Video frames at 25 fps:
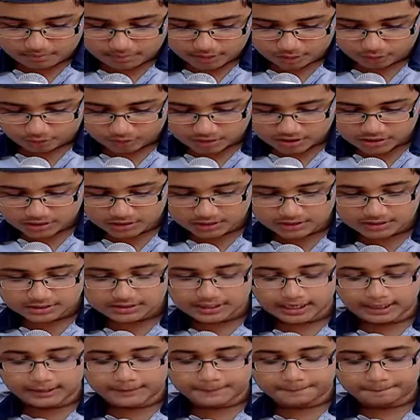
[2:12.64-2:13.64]
My question is
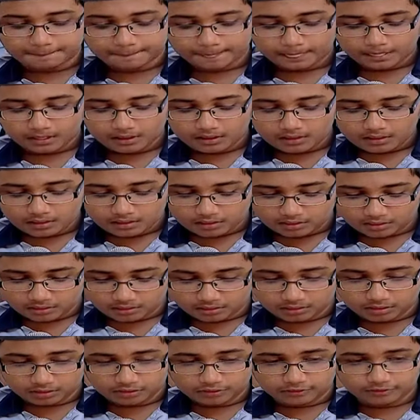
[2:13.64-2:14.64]
that
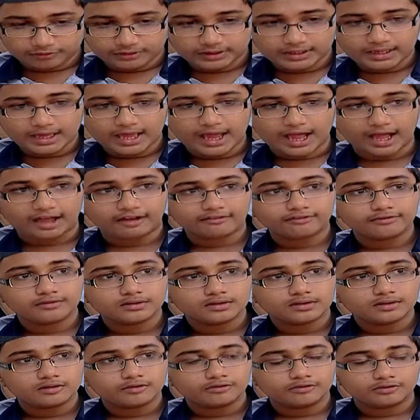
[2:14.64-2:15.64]
uh, we have
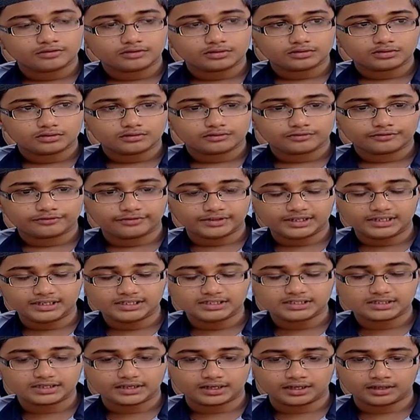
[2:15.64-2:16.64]

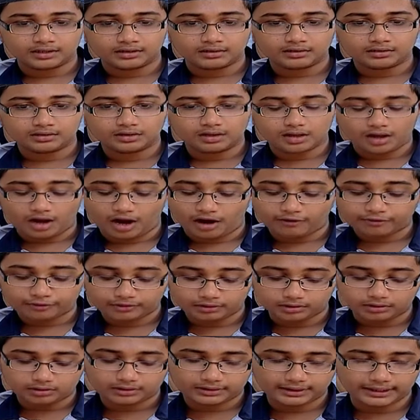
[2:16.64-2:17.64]
fields in
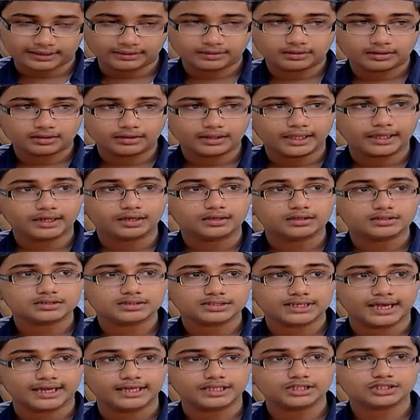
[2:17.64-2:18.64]
after 10th, like
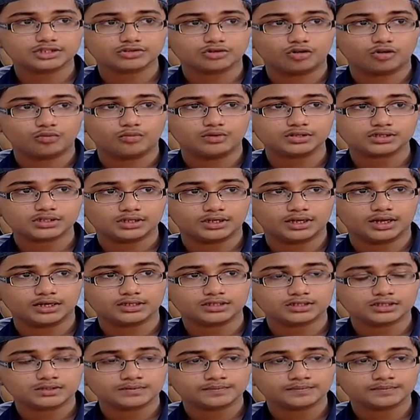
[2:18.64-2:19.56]
science, commerce, and arts.